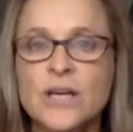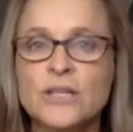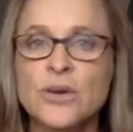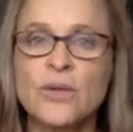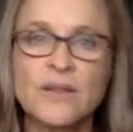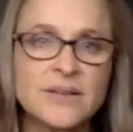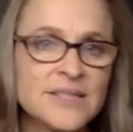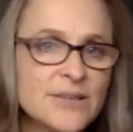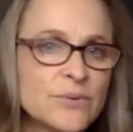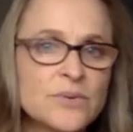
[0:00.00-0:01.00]
So,
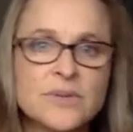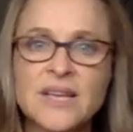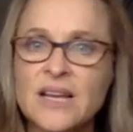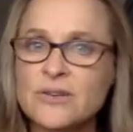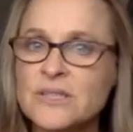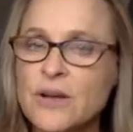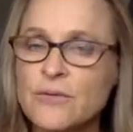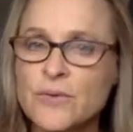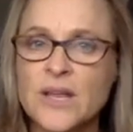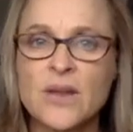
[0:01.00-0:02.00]
so get
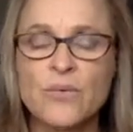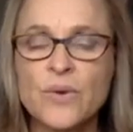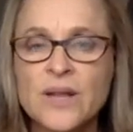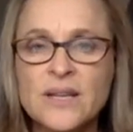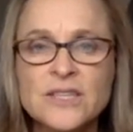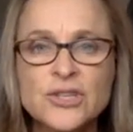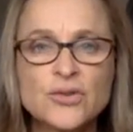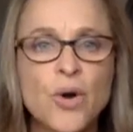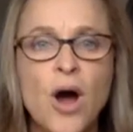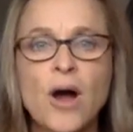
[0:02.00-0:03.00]
yourself drinking really
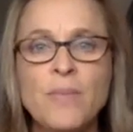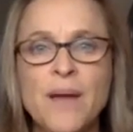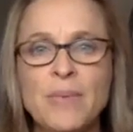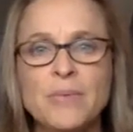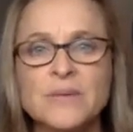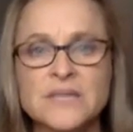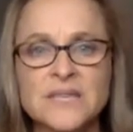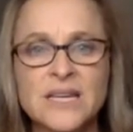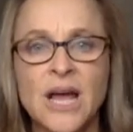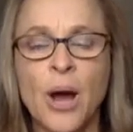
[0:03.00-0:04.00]
strong peppermint
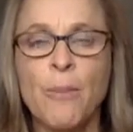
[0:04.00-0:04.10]
tea,